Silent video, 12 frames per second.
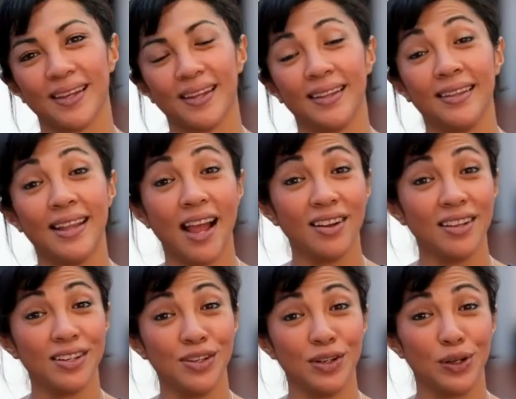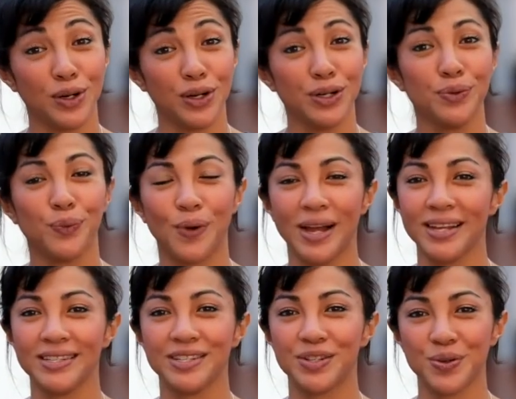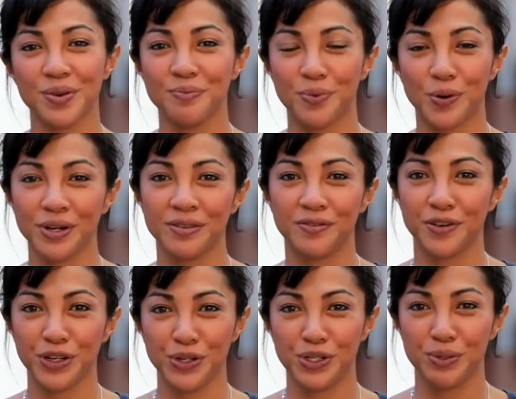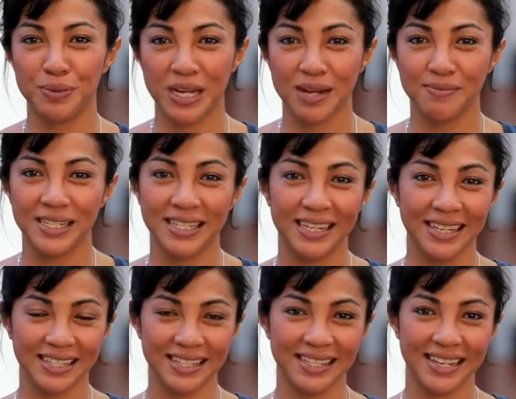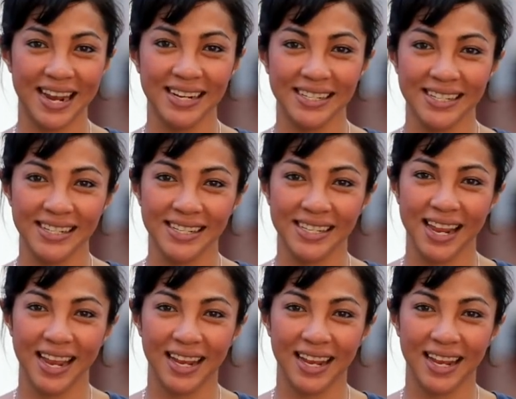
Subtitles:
Now that you learn why it is so important for you to become a citizen scientist,